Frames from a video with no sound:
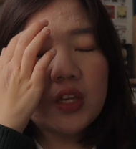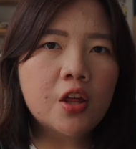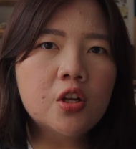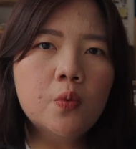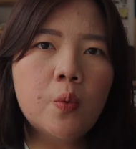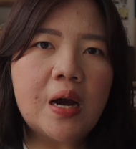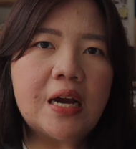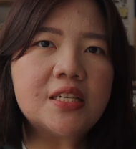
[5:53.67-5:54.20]

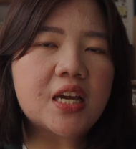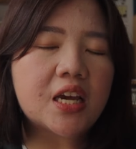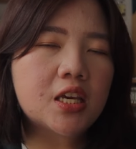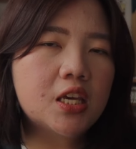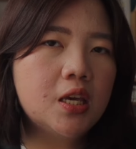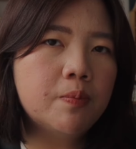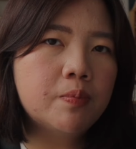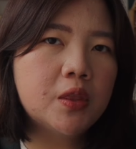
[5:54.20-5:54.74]
Otherwise, I
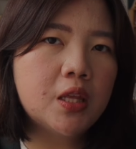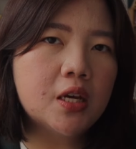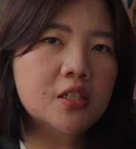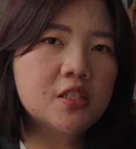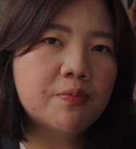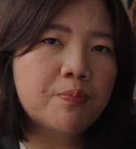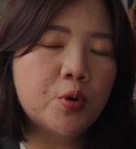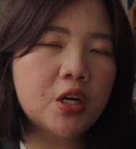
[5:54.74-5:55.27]
keep
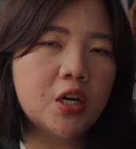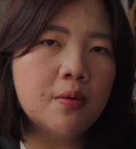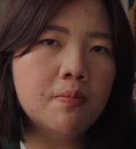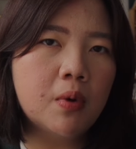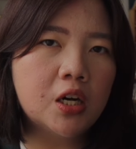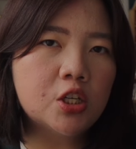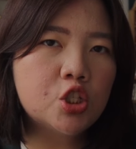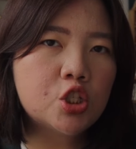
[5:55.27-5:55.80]
things pretty
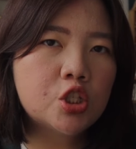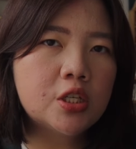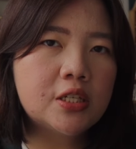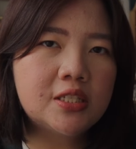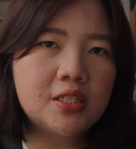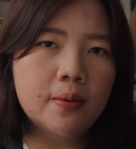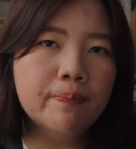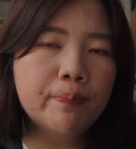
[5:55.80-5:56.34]
much
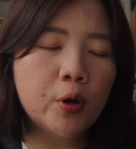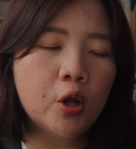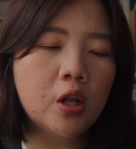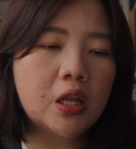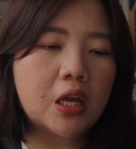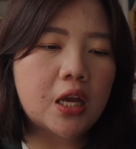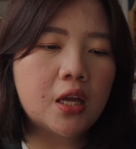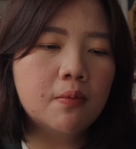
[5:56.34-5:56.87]

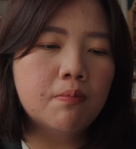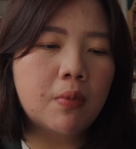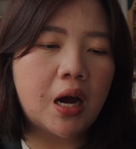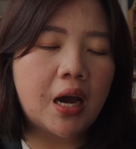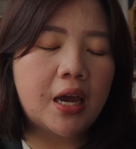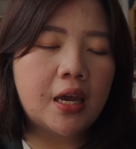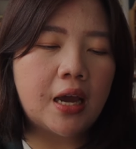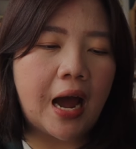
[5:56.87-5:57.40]
simple in
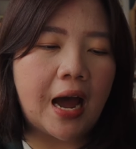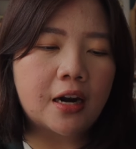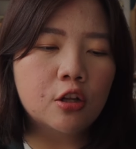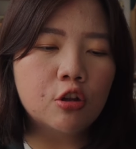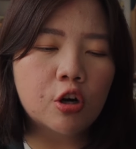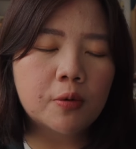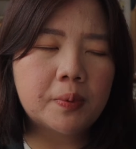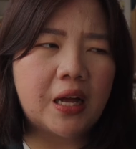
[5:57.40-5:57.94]
my
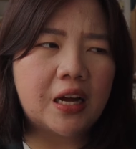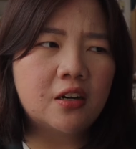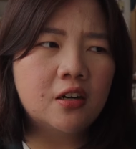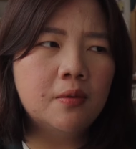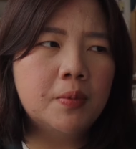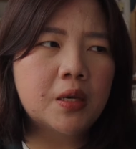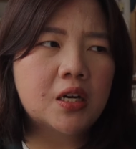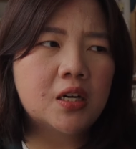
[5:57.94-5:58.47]
analog planner
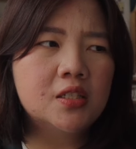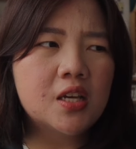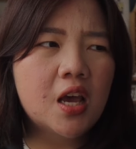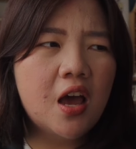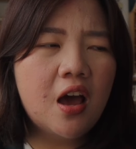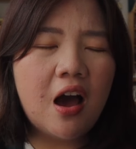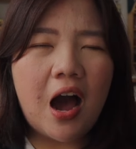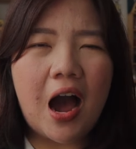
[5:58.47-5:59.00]
because
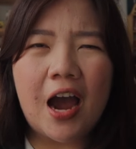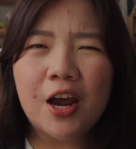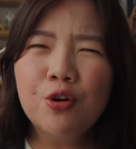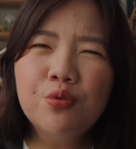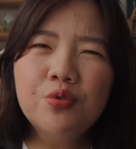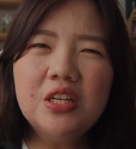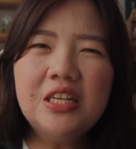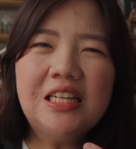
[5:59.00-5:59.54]
I
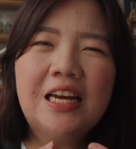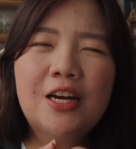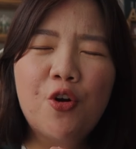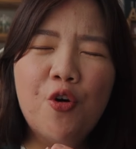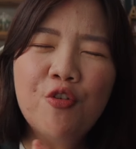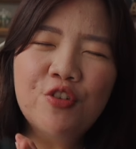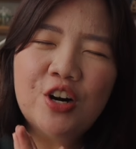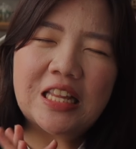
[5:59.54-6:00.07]
don't really like
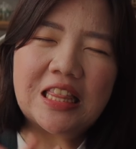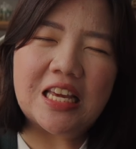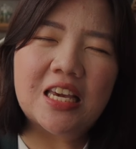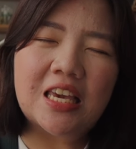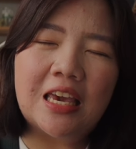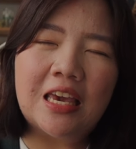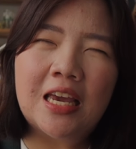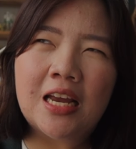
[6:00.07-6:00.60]

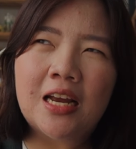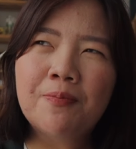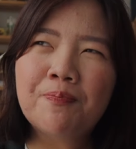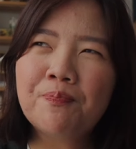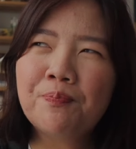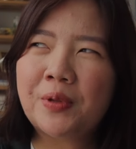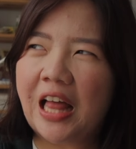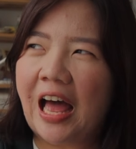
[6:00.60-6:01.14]

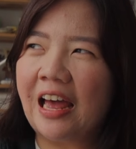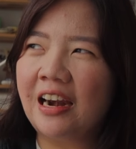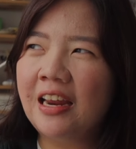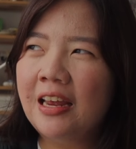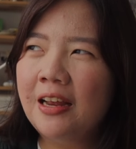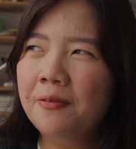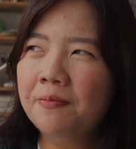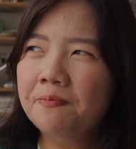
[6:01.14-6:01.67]
overthinking
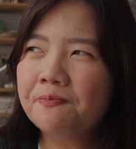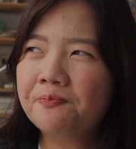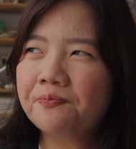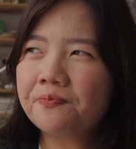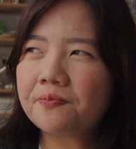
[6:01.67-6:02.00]
planning.